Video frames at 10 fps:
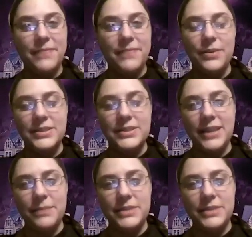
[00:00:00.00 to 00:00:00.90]
always
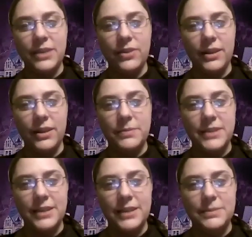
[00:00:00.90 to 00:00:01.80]
say I'm secretly
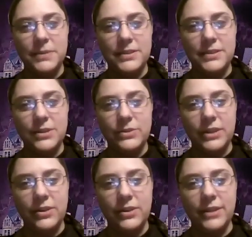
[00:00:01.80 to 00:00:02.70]
obsessed, but it's no
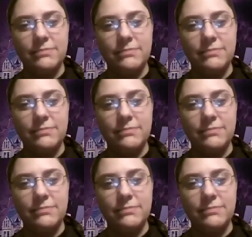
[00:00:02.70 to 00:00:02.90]
secret.